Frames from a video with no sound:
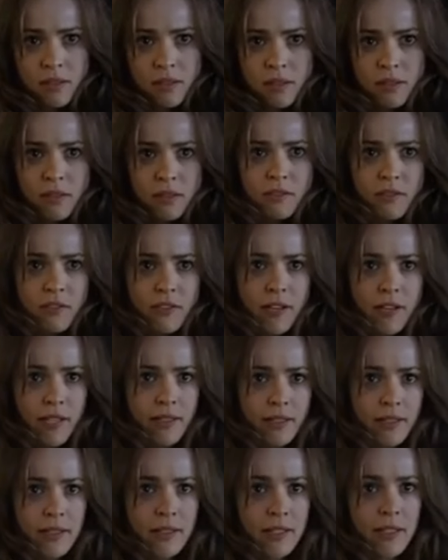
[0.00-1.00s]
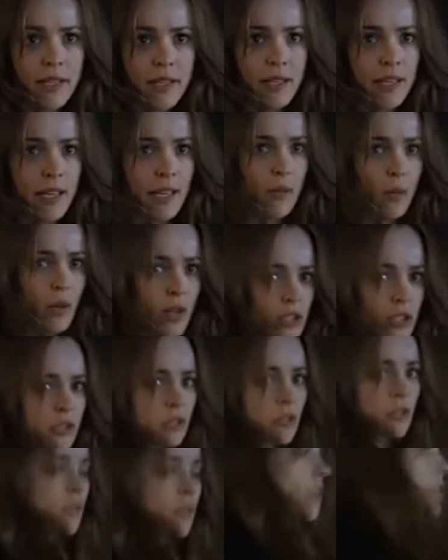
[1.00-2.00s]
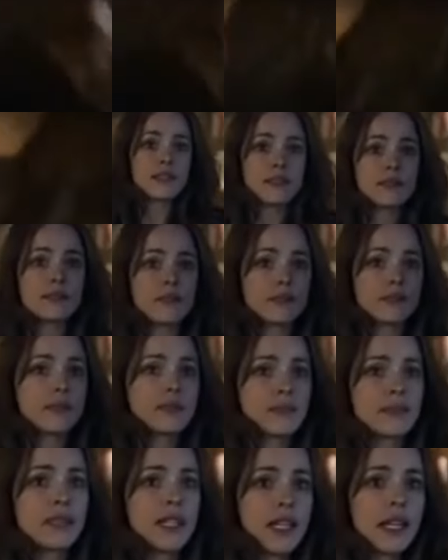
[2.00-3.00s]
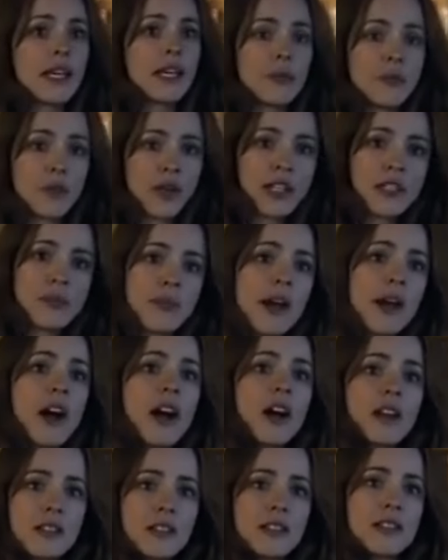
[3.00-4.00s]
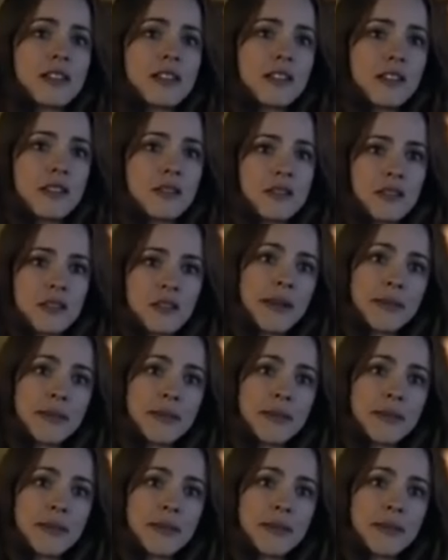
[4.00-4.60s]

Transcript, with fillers: Fine. I can't watch you do this to yourself. It breaks my heart to see you this way.